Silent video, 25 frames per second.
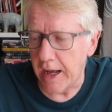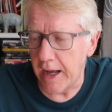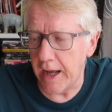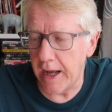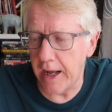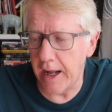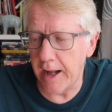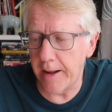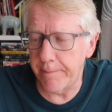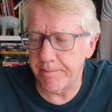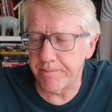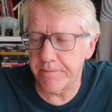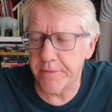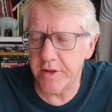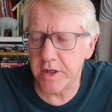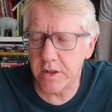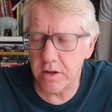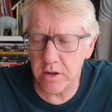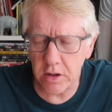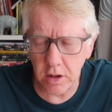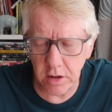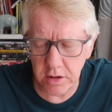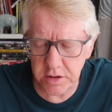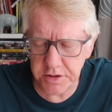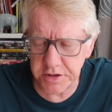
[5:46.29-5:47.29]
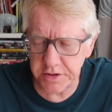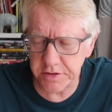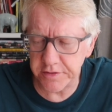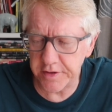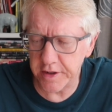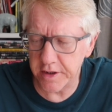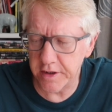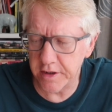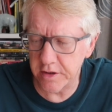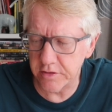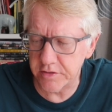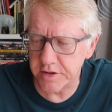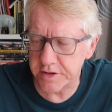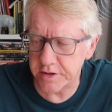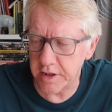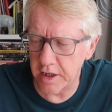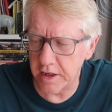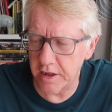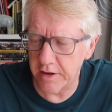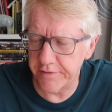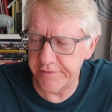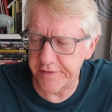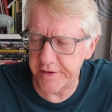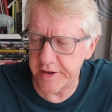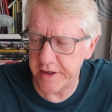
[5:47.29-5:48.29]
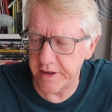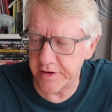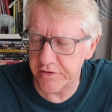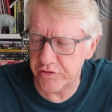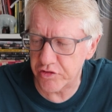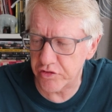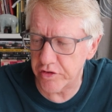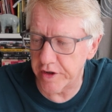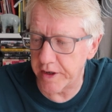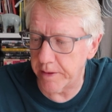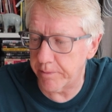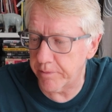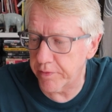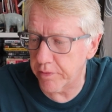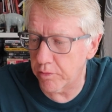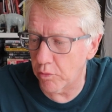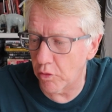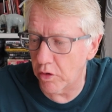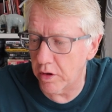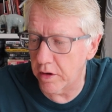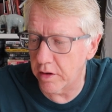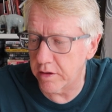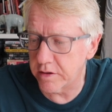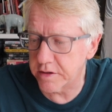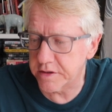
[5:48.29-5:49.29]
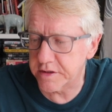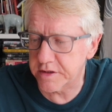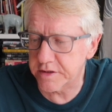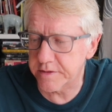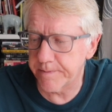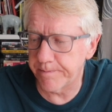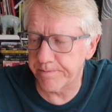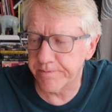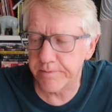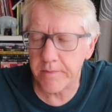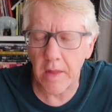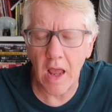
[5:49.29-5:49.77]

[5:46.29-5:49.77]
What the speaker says: The cost of the trip was